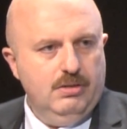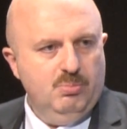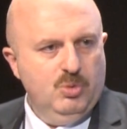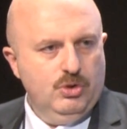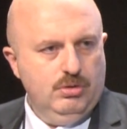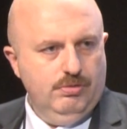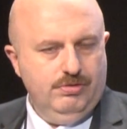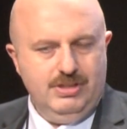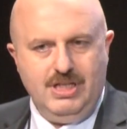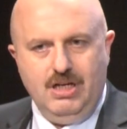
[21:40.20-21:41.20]
Most of
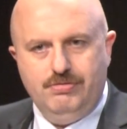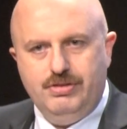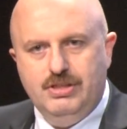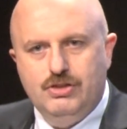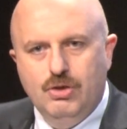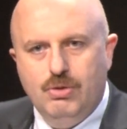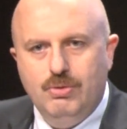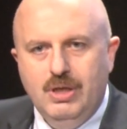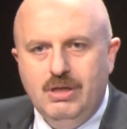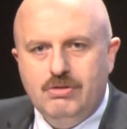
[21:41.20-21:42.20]
the Salafis
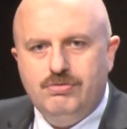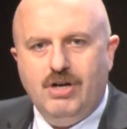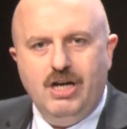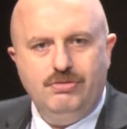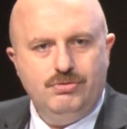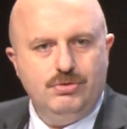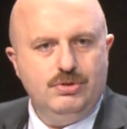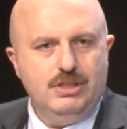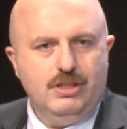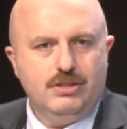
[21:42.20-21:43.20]
know 5 to
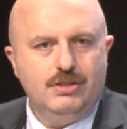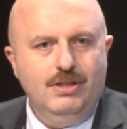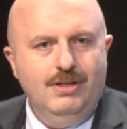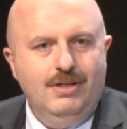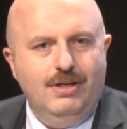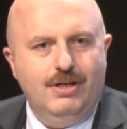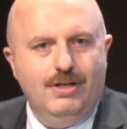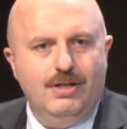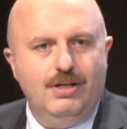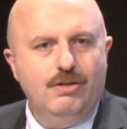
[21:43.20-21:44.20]
6
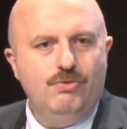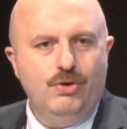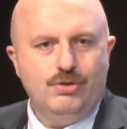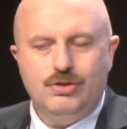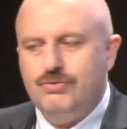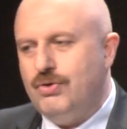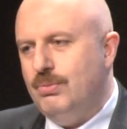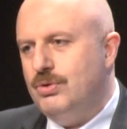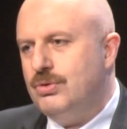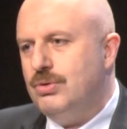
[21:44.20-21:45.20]
verses
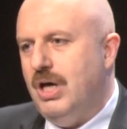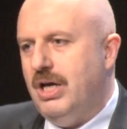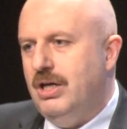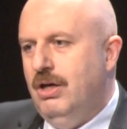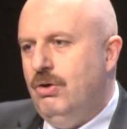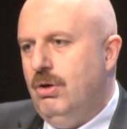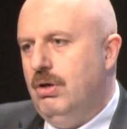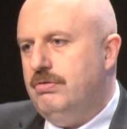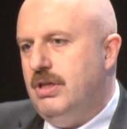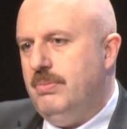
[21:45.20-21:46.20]
from the Quran,
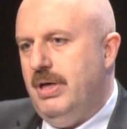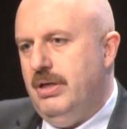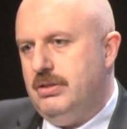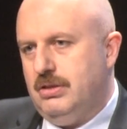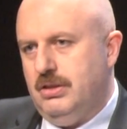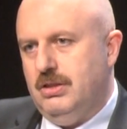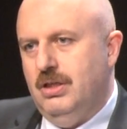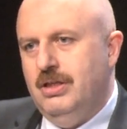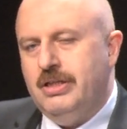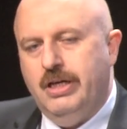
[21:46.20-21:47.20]
all of them
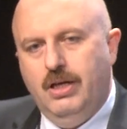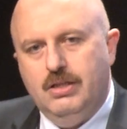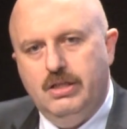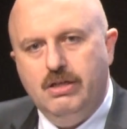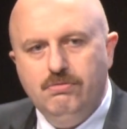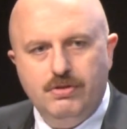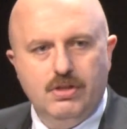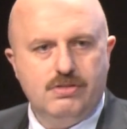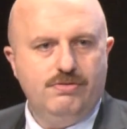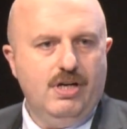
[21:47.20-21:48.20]
killing the
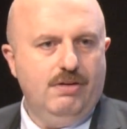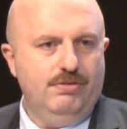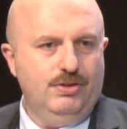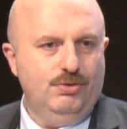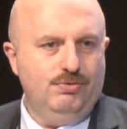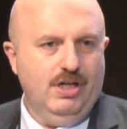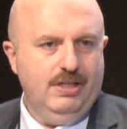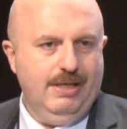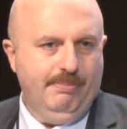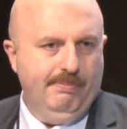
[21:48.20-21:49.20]
infidels wherever you
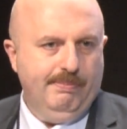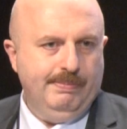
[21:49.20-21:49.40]
find them.